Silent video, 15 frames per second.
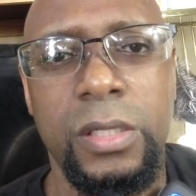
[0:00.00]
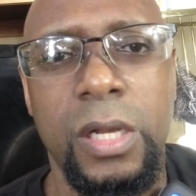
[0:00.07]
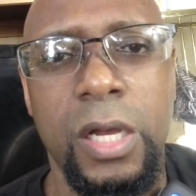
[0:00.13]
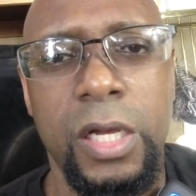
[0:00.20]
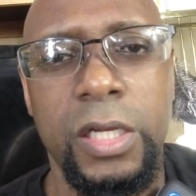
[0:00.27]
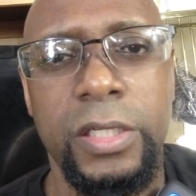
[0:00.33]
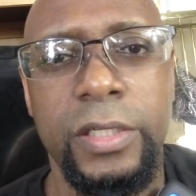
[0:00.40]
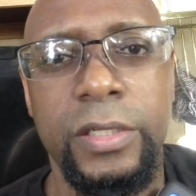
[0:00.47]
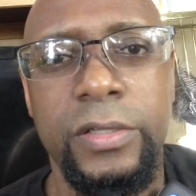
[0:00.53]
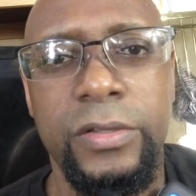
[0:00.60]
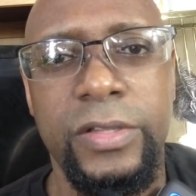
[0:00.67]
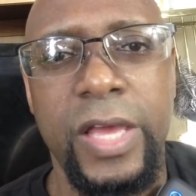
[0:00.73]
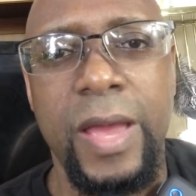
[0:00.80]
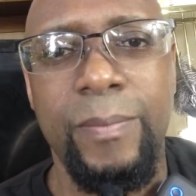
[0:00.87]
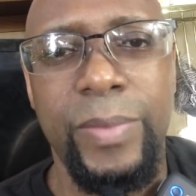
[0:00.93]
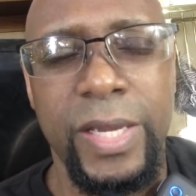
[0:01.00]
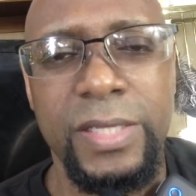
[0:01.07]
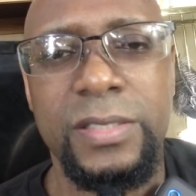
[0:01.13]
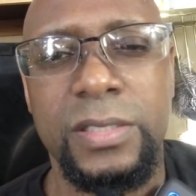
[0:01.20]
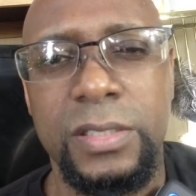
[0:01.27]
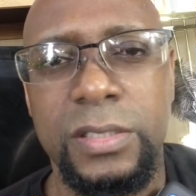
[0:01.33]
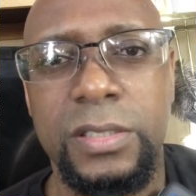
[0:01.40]
on that
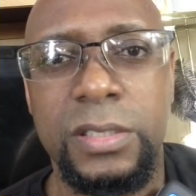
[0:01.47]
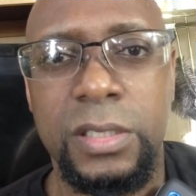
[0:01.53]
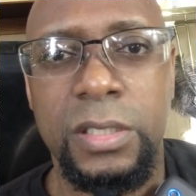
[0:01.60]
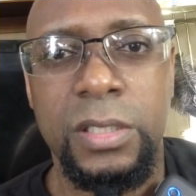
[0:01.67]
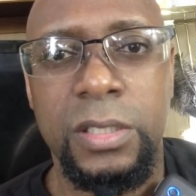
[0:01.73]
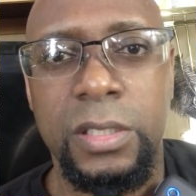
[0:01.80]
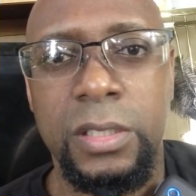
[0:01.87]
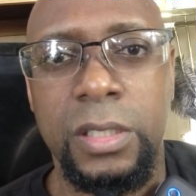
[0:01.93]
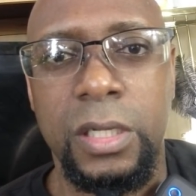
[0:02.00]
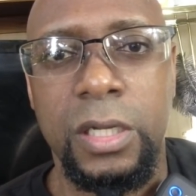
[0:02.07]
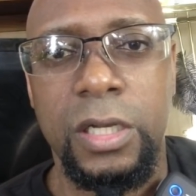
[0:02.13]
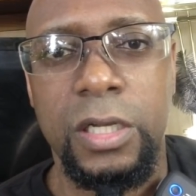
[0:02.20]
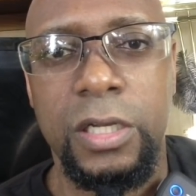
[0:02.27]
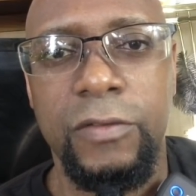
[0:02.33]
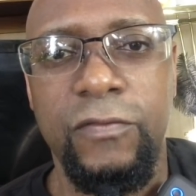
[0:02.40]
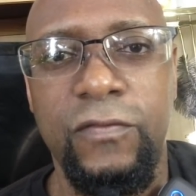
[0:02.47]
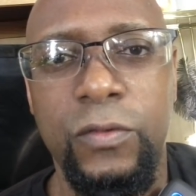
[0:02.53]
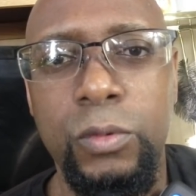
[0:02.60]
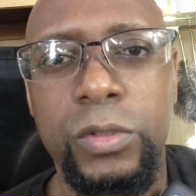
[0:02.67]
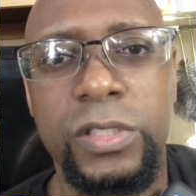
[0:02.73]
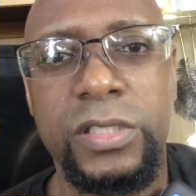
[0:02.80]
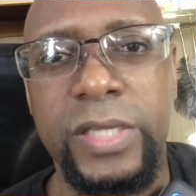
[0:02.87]
basis uh,
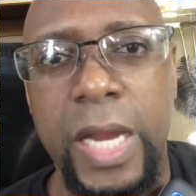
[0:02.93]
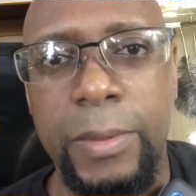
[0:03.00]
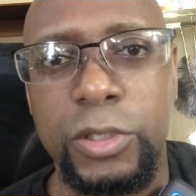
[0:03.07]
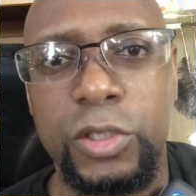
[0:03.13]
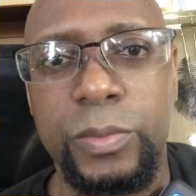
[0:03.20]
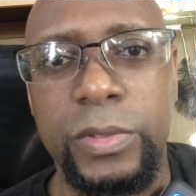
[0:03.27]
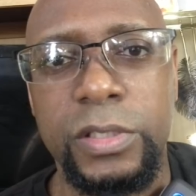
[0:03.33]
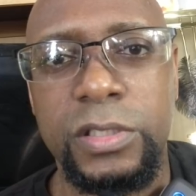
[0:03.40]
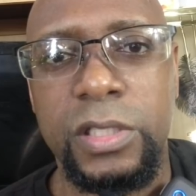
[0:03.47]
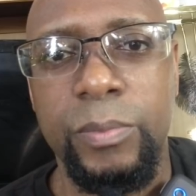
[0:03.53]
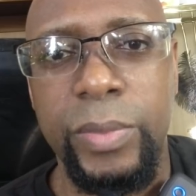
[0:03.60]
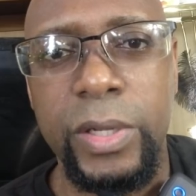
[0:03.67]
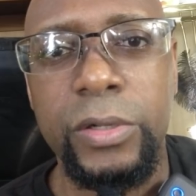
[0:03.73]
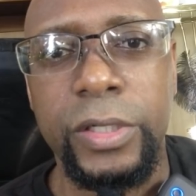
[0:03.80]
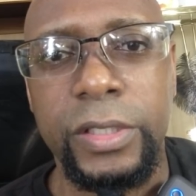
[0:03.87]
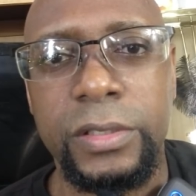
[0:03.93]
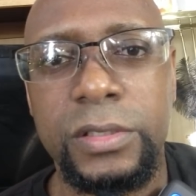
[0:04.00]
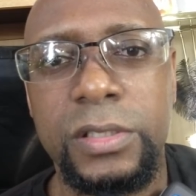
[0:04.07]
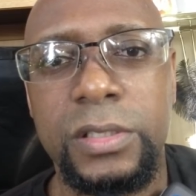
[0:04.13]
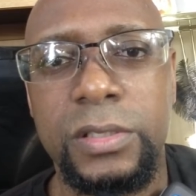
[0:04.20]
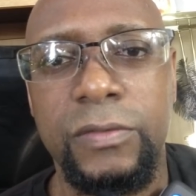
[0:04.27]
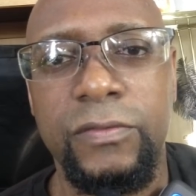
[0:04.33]
food establishments, the
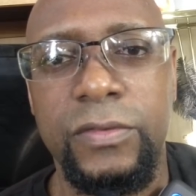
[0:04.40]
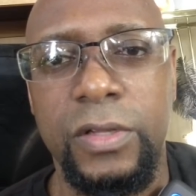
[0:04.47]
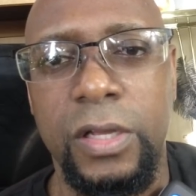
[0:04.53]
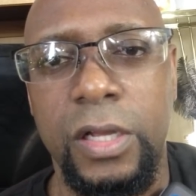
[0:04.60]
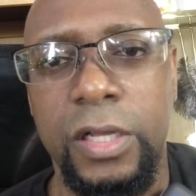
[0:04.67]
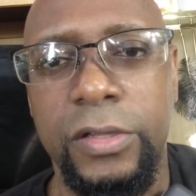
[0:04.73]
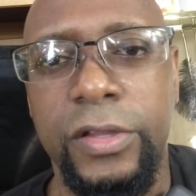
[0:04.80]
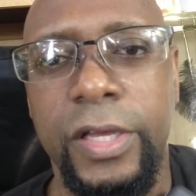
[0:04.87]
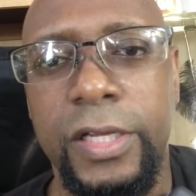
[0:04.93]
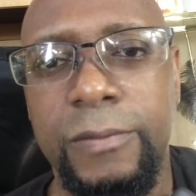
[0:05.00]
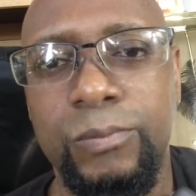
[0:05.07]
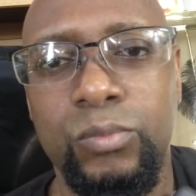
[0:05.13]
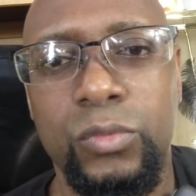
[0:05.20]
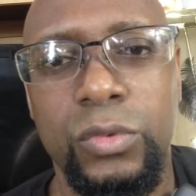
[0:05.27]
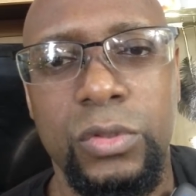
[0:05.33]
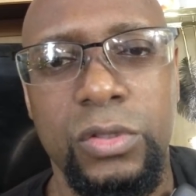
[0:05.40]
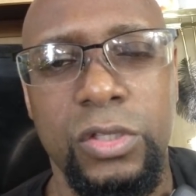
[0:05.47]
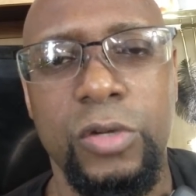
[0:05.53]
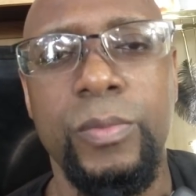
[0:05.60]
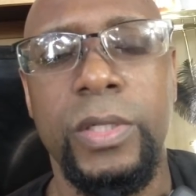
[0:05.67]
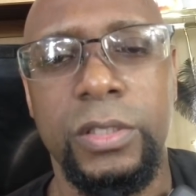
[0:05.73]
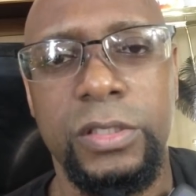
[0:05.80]
buildings uh, that
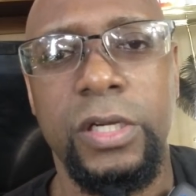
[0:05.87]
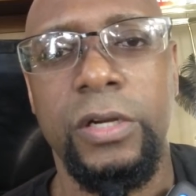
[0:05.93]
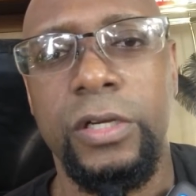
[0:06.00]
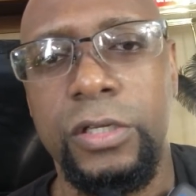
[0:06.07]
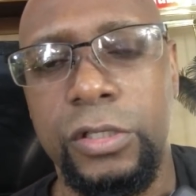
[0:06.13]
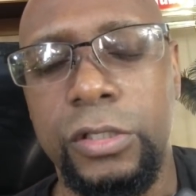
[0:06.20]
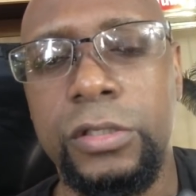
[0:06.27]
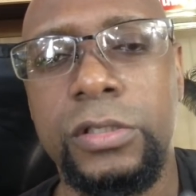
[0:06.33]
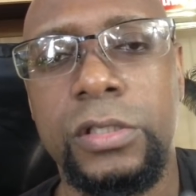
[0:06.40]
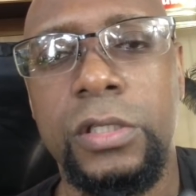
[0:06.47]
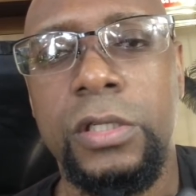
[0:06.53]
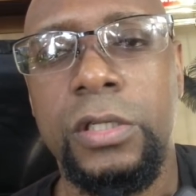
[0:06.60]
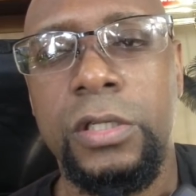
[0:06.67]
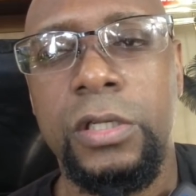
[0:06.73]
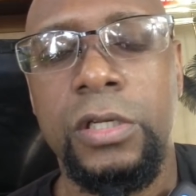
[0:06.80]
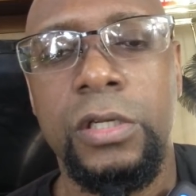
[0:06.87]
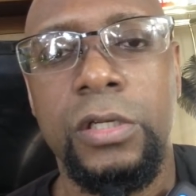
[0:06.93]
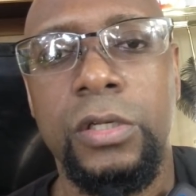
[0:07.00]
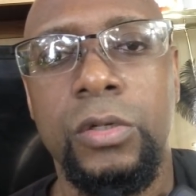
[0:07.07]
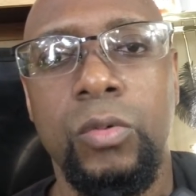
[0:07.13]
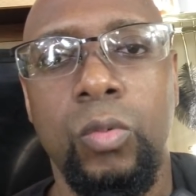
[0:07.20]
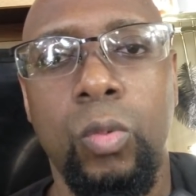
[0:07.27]
their military cooks
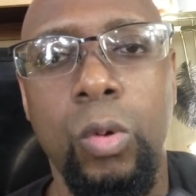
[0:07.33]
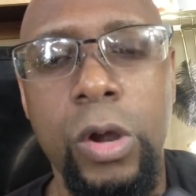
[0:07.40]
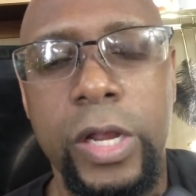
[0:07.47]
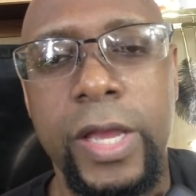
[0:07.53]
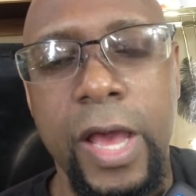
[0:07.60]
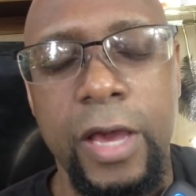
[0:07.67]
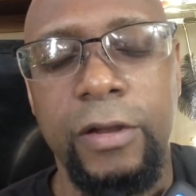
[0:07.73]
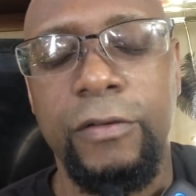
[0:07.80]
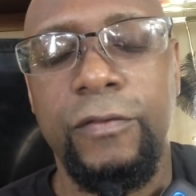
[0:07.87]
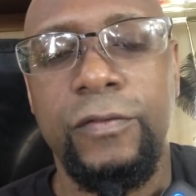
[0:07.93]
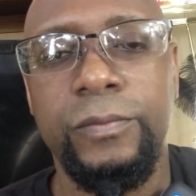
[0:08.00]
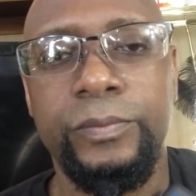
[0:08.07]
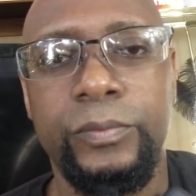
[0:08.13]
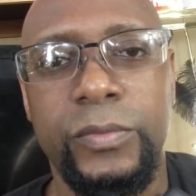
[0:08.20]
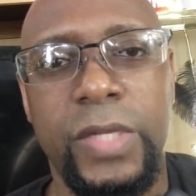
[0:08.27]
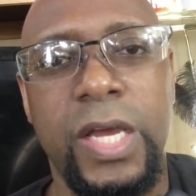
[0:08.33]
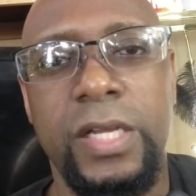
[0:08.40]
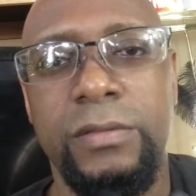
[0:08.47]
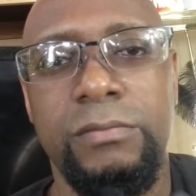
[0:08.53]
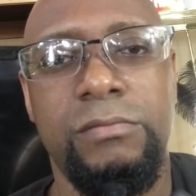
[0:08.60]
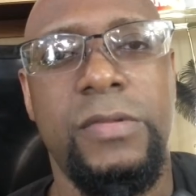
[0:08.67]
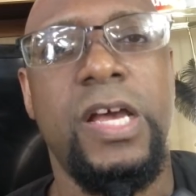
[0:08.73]
worked out of.
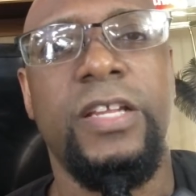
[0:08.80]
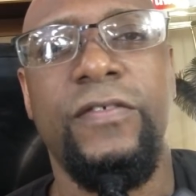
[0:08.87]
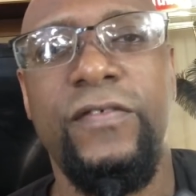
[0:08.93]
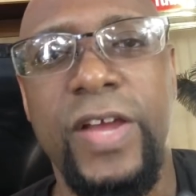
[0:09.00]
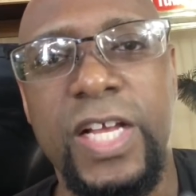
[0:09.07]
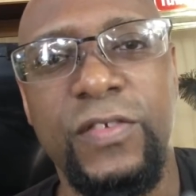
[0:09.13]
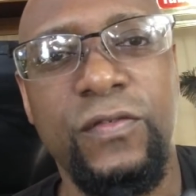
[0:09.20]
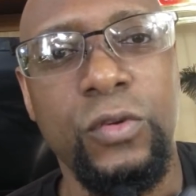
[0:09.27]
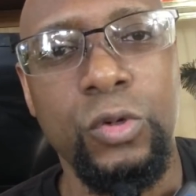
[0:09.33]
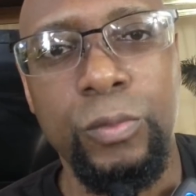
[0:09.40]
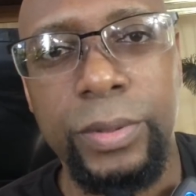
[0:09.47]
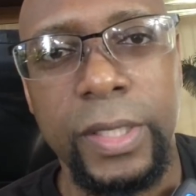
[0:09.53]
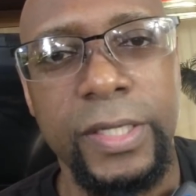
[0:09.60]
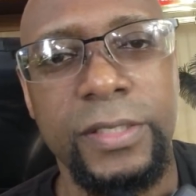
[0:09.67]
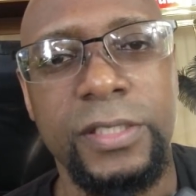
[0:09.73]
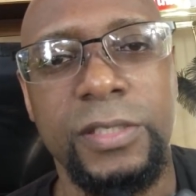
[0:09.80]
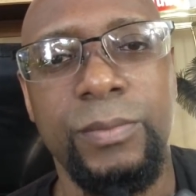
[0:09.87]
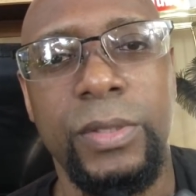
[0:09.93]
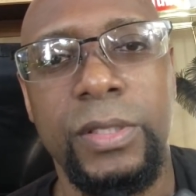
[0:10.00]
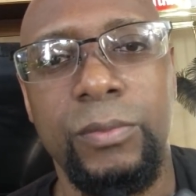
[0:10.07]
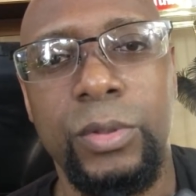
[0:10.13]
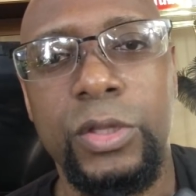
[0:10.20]
Not not fast food places,
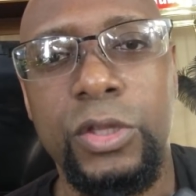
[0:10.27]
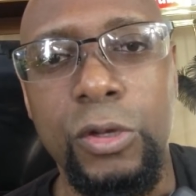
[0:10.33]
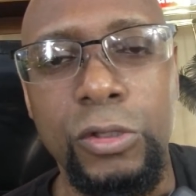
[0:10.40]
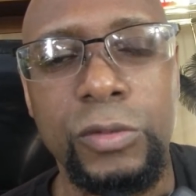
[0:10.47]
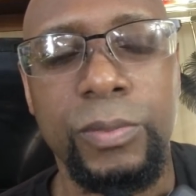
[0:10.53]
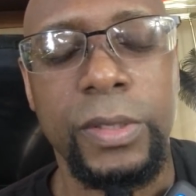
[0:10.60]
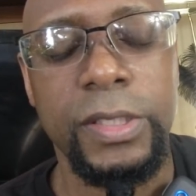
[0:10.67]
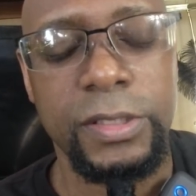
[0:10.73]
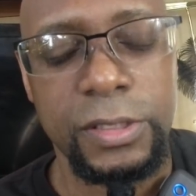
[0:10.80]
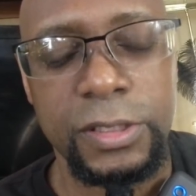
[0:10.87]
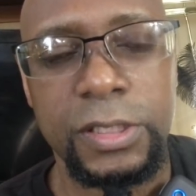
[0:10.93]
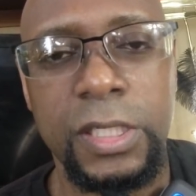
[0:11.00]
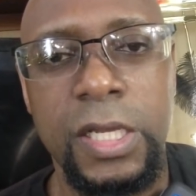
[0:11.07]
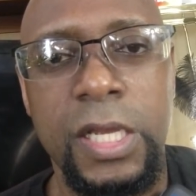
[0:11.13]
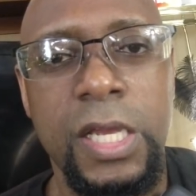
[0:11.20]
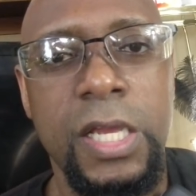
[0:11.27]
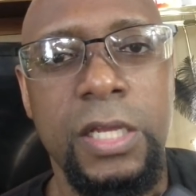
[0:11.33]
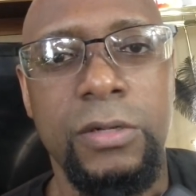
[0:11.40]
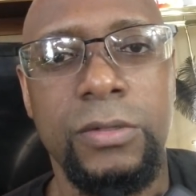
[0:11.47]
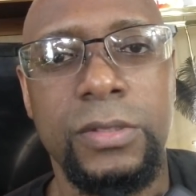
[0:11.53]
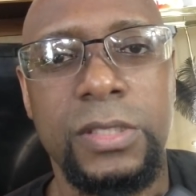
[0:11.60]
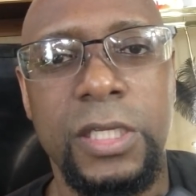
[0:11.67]
but but those places.
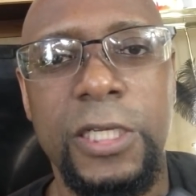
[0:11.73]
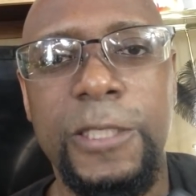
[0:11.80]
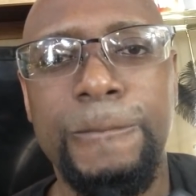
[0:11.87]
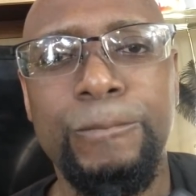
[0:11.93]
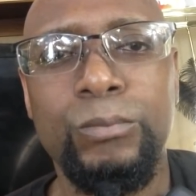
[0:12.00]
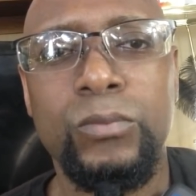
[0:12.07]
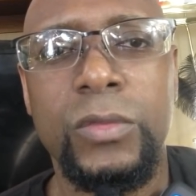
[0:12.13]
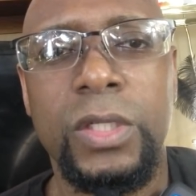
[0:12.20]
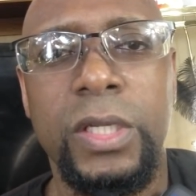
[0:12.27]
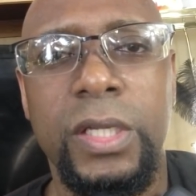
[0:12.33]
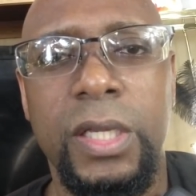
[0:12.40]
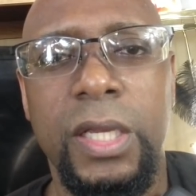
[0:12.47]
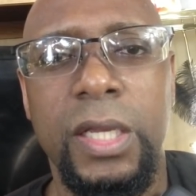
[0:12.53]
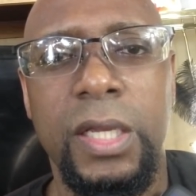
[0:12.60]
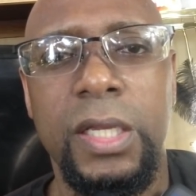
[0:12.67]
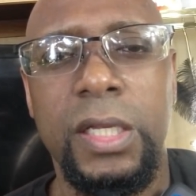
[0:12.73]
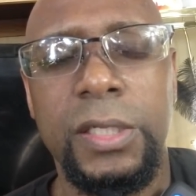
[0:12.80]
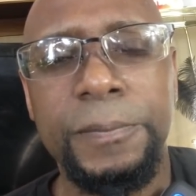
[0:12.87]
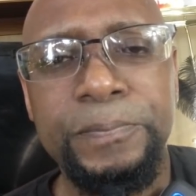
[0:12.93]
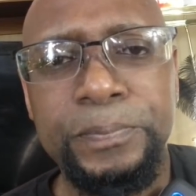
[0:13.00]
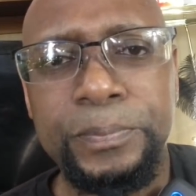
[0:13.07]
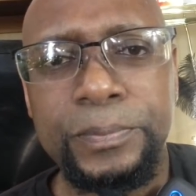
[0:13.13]
You know what I'm saying?
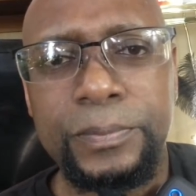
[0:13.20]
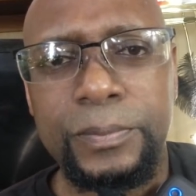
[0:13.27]
And